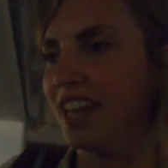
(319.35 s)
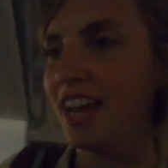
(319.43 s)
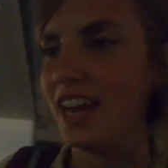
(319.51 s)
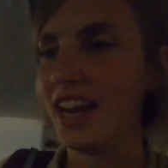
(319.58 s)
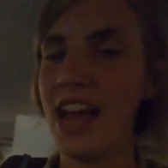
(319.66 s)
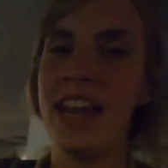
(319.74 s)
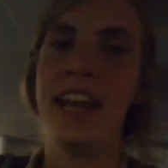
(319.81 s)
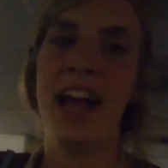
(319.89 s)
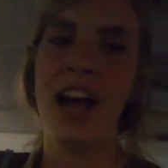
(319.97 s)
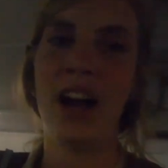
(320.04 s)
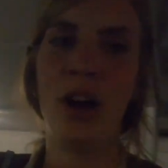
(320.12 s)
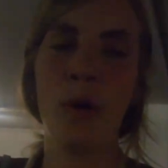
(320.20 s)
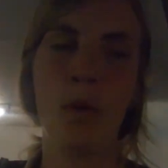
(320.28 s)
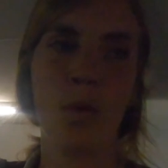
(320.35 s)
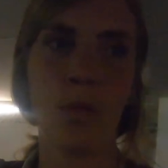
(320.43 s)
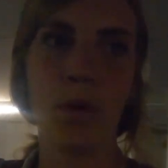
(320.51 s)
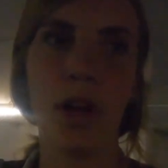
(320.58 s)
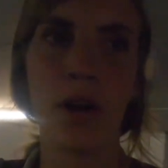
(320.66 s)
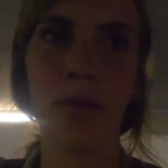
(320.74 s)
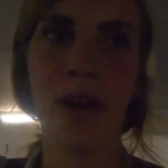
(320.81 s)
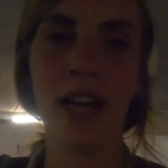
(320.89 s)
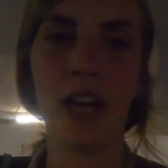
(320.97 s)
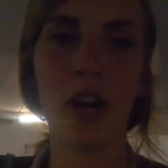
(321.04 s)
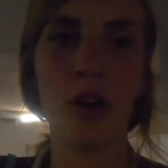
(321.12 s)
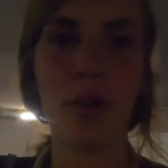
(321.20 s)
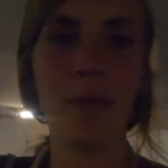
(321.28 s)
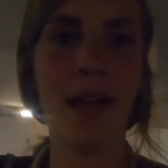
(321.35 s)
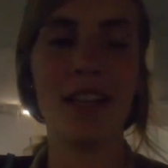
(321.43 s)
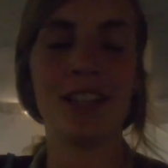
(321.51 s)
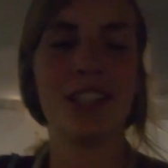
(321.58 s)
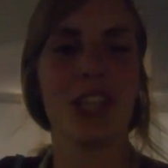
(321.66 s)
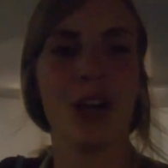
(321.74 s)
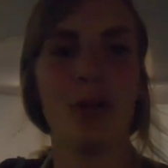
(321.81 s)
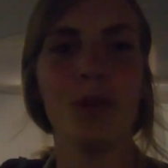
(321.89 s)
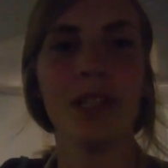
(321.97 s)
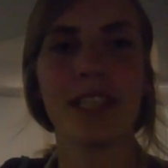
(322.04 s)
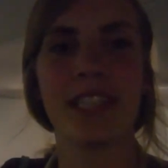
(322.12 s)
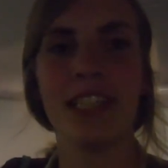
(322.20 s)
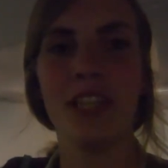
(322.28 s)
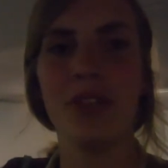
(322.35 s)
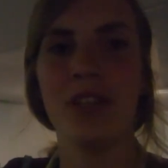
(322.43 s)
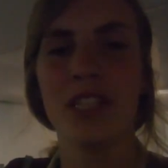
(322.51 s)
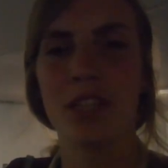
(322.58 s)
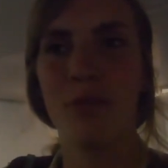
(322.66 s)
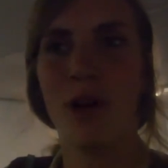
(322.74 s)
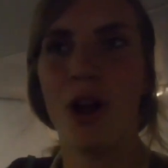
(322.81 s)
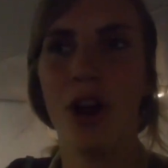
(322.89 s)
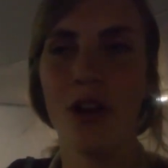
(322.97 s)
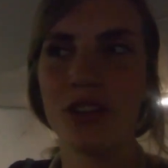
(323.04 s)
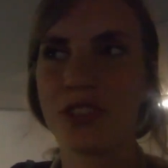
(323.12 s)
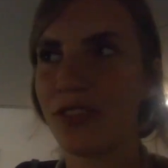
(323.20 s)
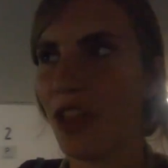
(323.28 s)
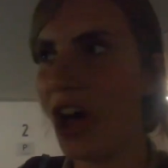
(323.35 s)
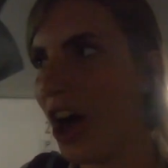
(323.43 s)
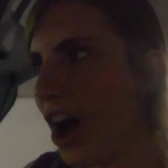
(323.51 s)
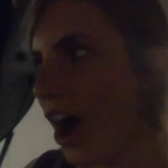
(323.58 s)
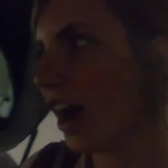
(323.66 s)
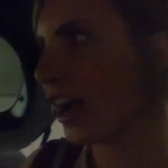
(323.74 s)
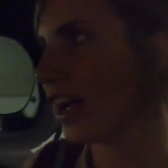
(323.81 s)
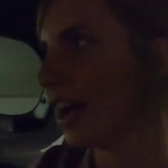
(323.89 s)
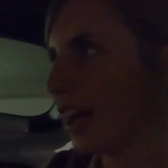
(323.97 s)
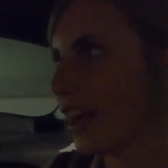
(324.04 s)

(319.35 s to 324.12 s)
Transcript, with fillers: day and now we are ready to go to bed. So we'll see you in tomorrow's vlog.